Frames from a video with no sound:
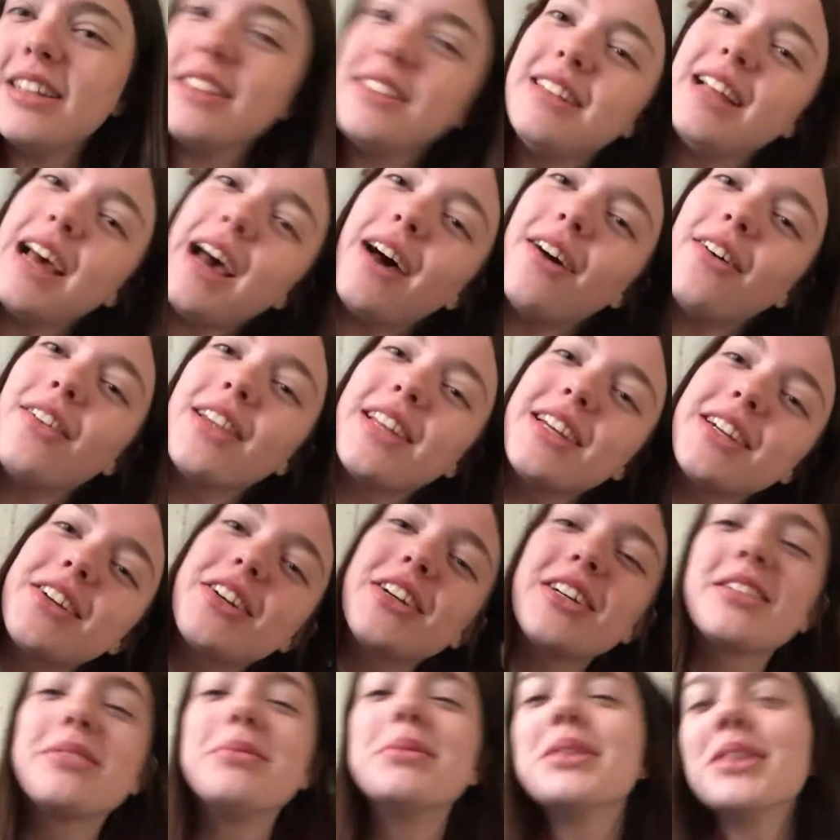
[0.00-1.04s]
it's now the
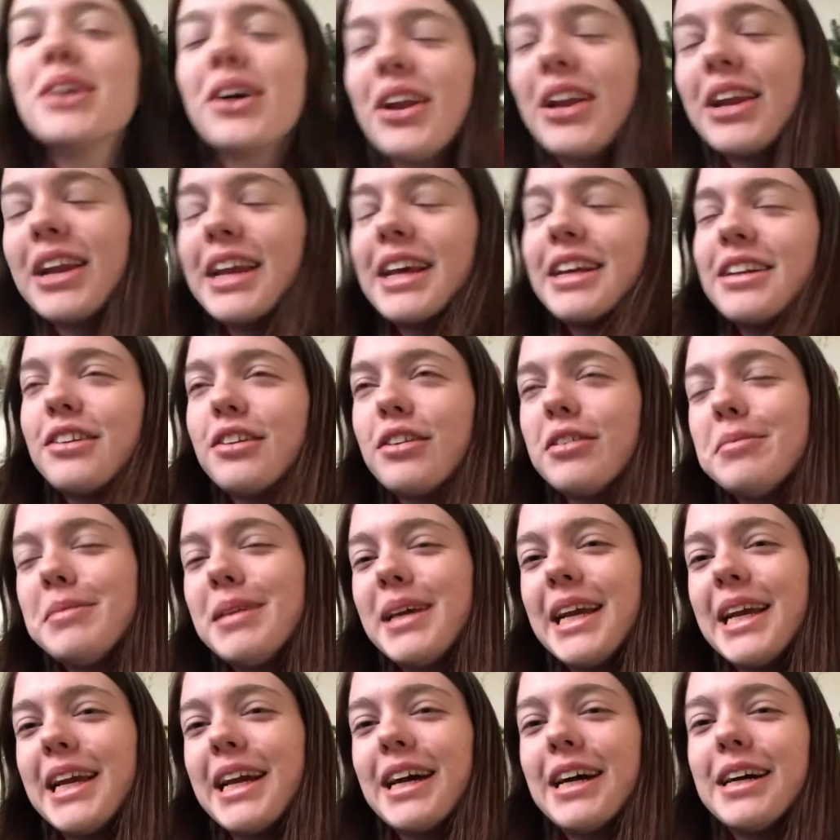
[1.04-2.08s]
Christmas holidays for
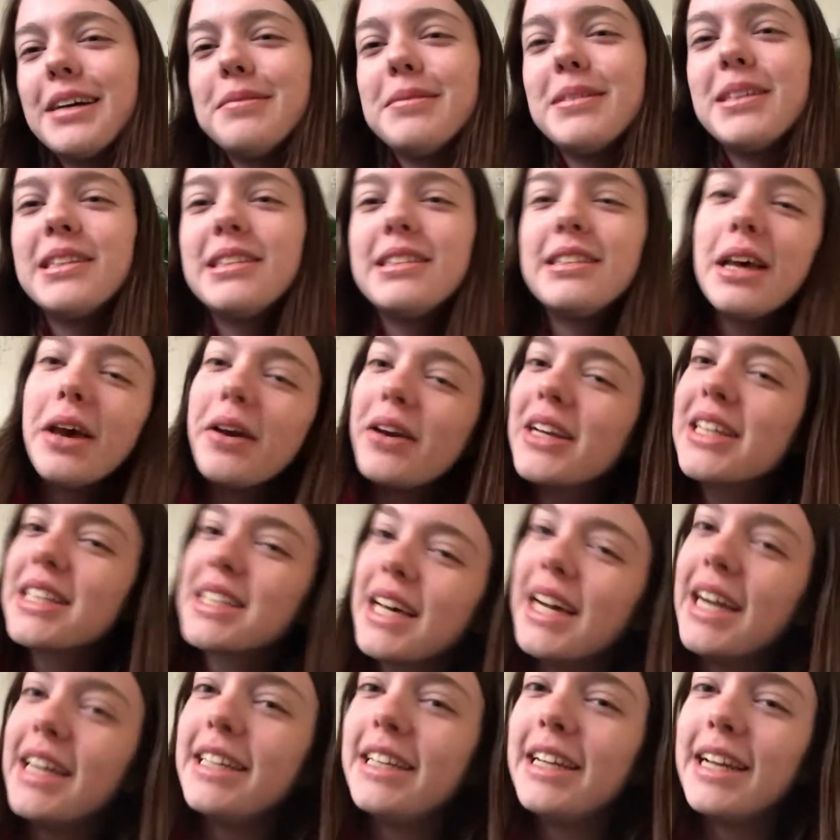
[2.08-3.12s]
me. I am so
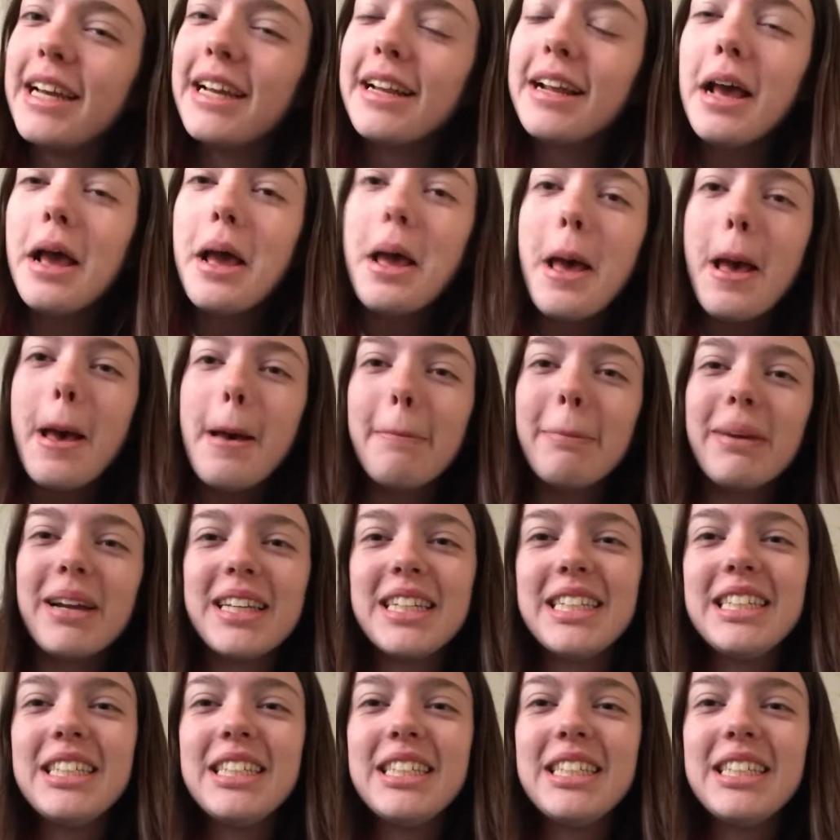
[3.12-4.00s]
excited. My